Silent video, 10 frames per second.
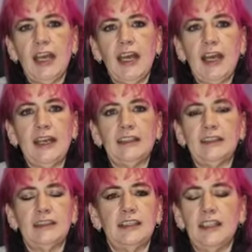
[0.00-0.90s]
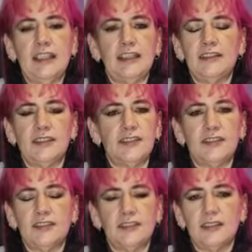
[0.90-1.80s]
And
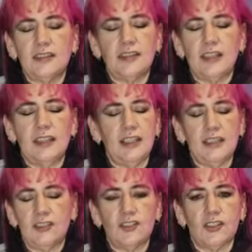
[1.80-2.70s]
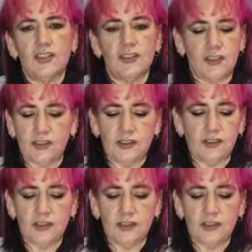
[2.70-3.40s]
it's just,